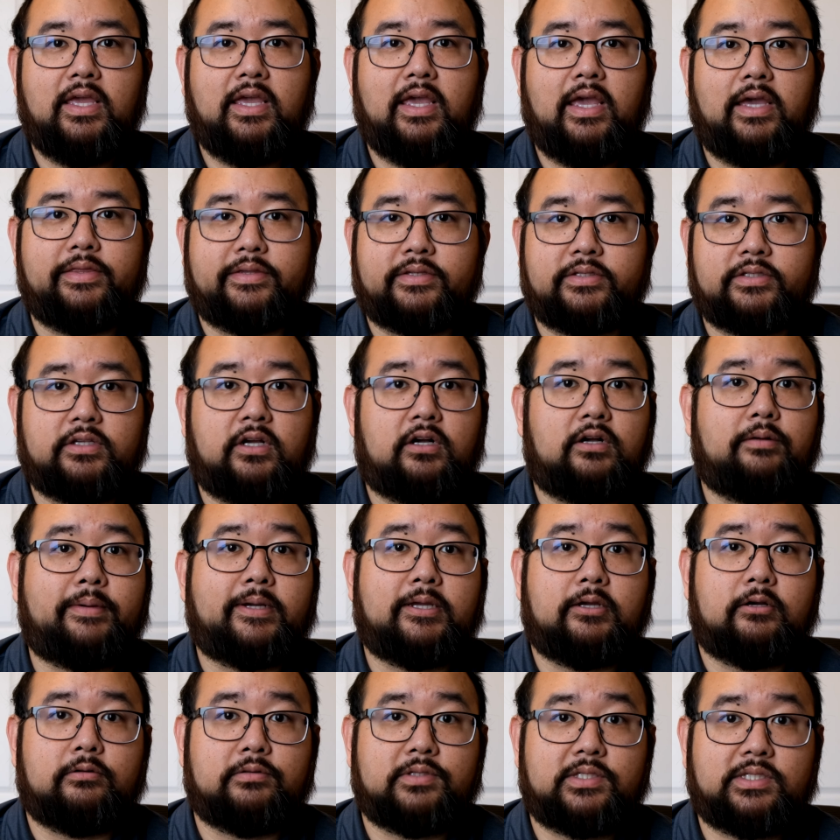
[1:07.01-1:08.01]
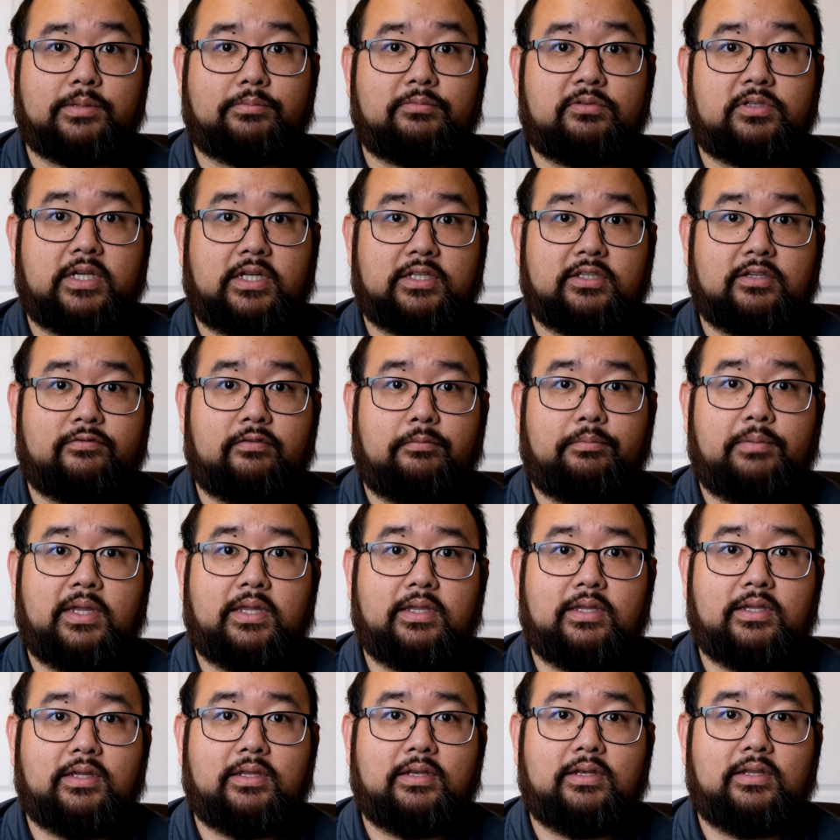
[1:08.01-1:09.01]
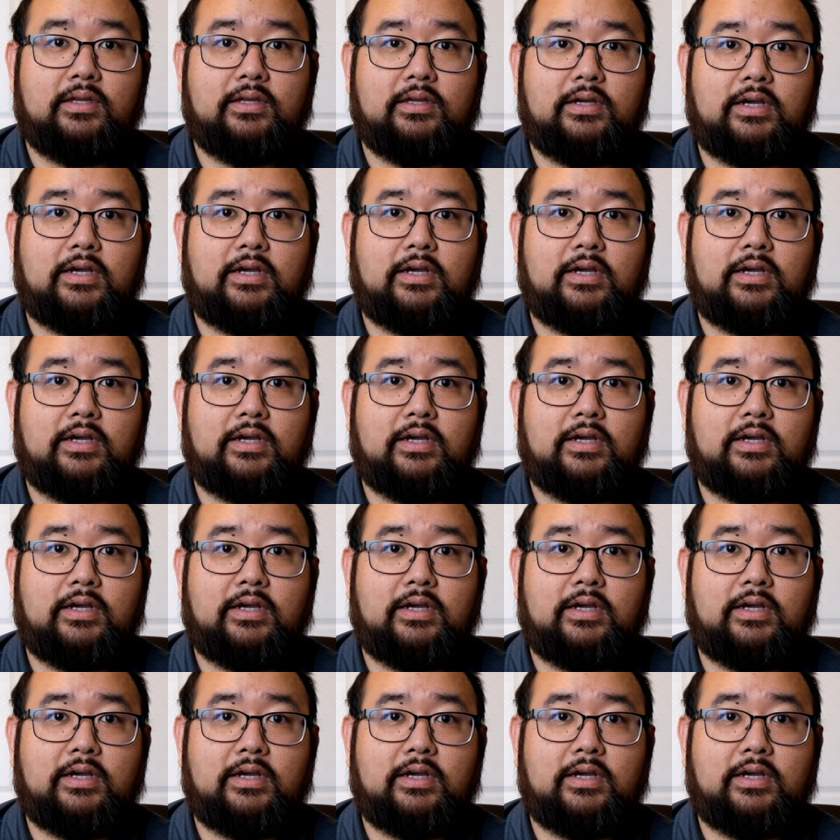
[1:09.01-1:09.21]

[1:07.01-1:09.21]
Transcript: And this is all my own subjective opinion.